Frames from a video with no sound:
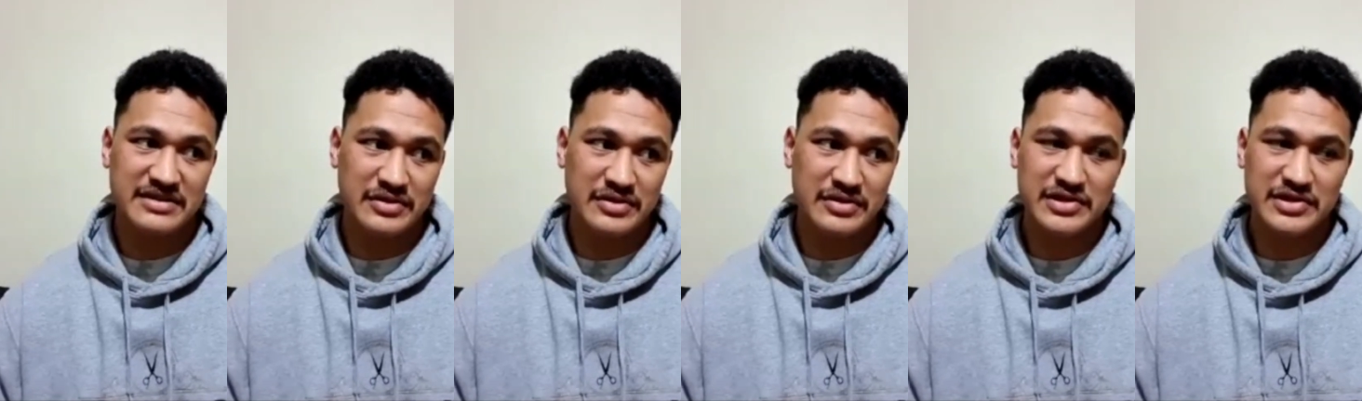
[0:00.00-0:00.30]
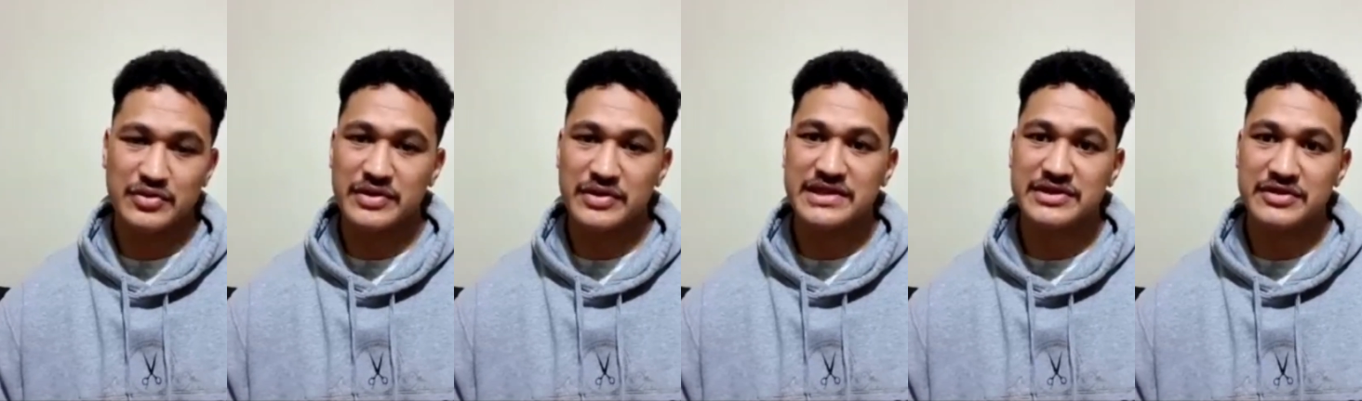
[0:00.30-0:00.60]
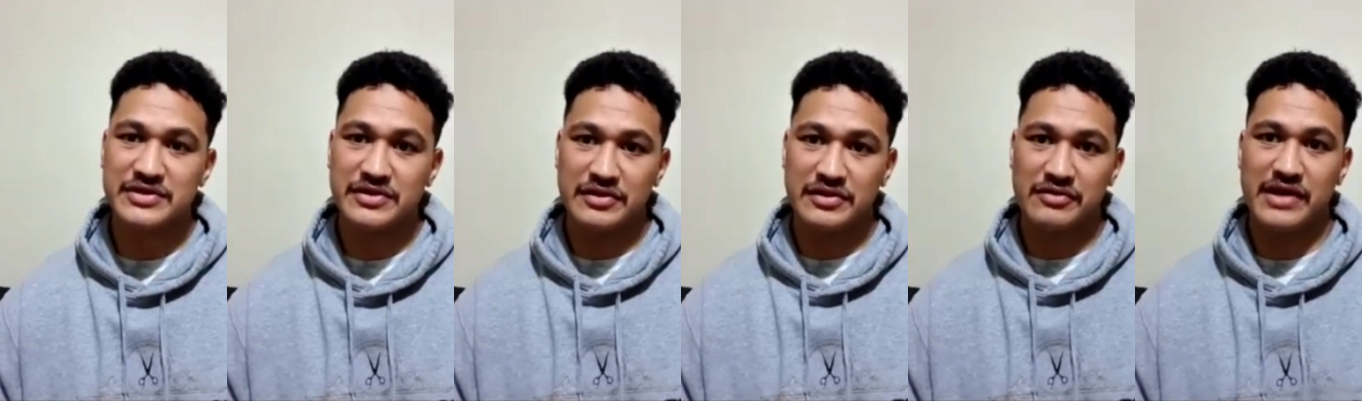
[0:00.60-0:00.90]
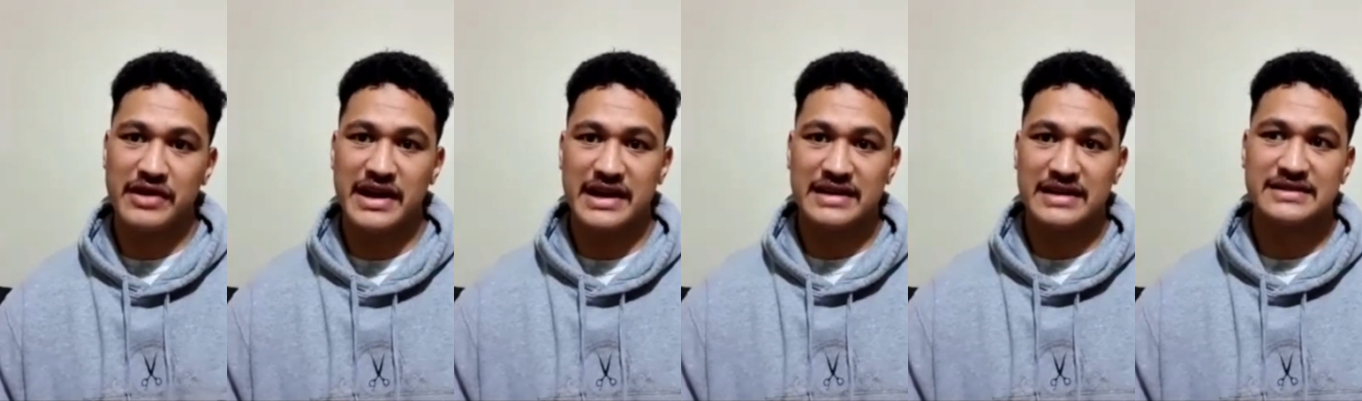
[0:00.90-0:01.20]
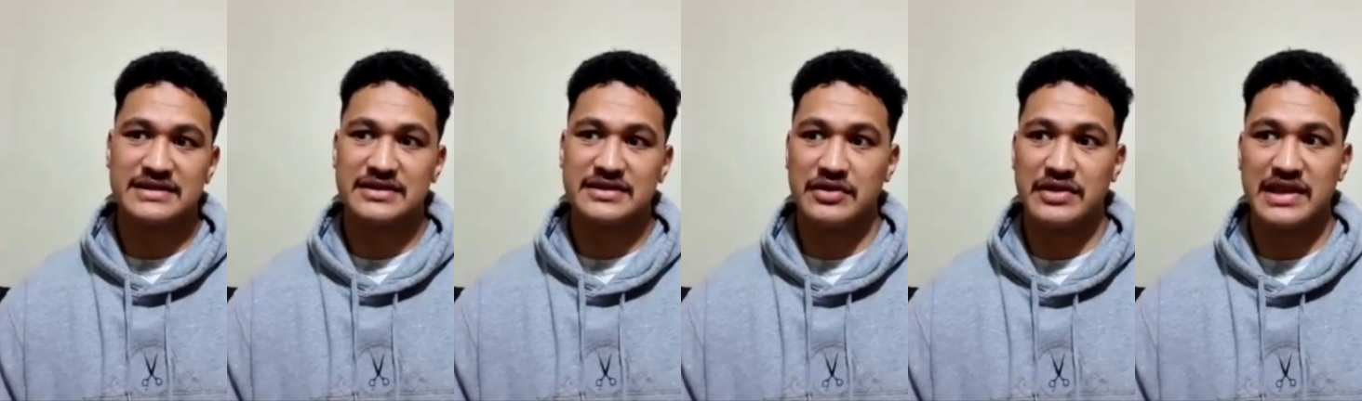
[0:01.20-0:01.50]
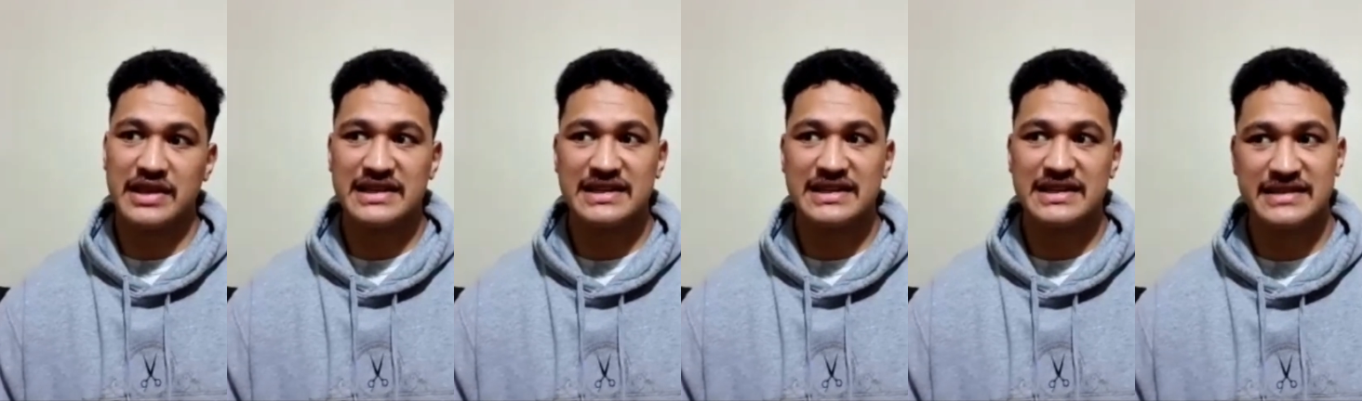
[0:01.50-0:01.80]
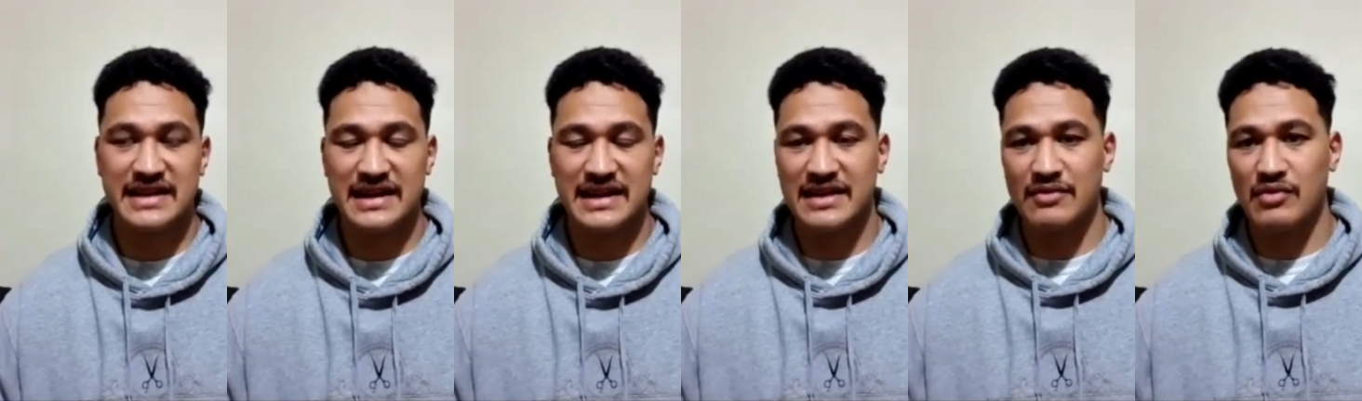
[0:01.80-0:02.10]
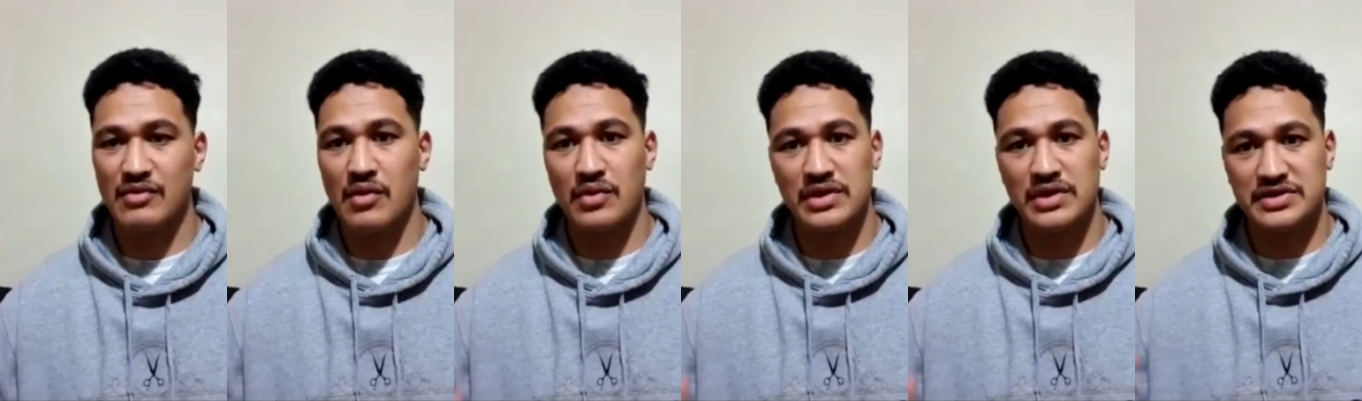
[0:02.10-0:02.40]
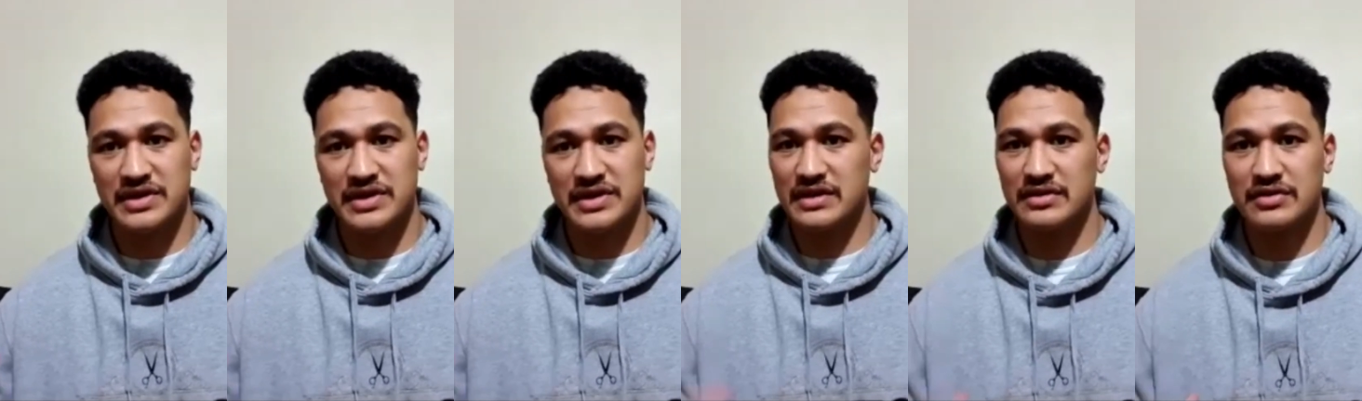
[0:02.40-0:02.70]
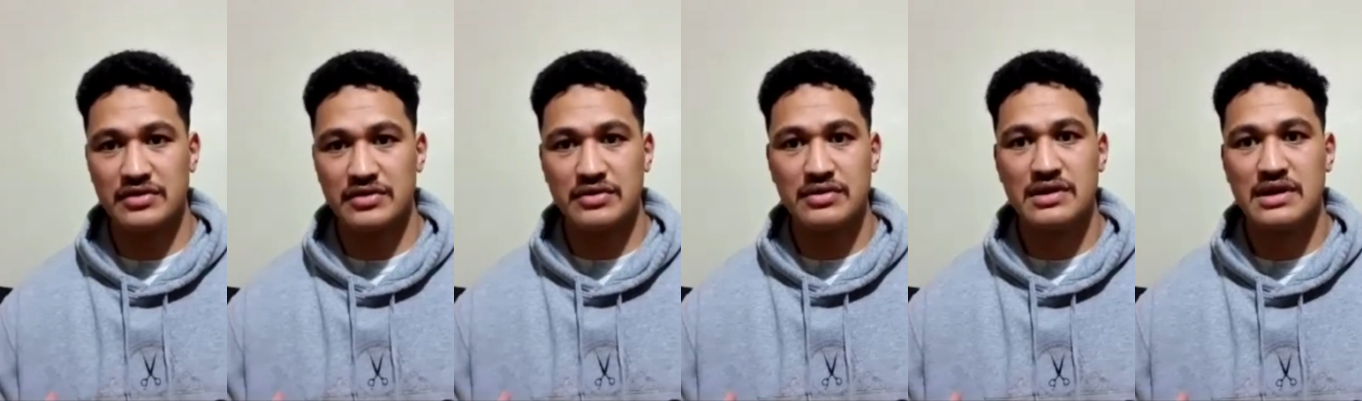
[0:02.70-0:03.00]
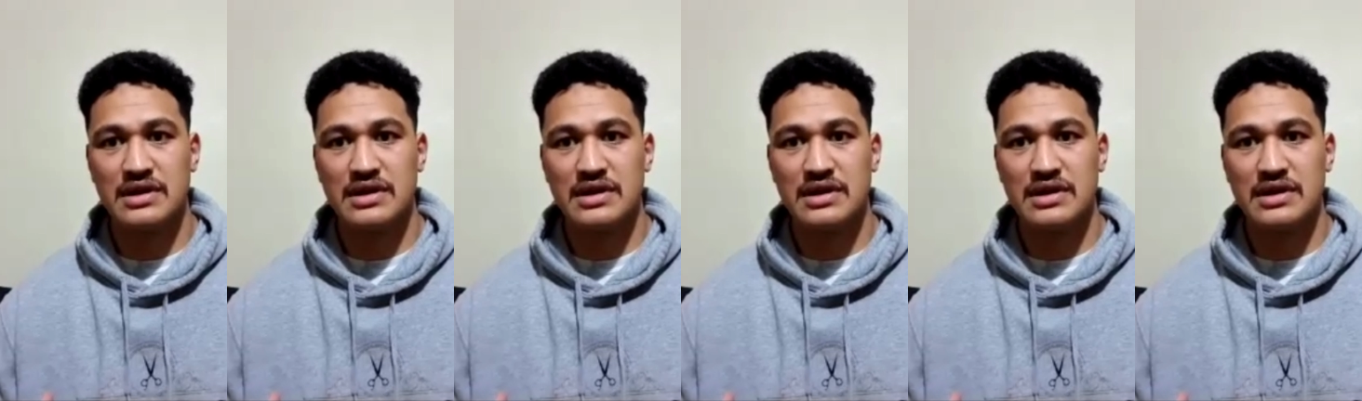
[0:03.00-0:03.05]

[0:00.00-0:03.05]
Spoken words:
to squeeze through the cracks. So that's exactly what we're trying to do.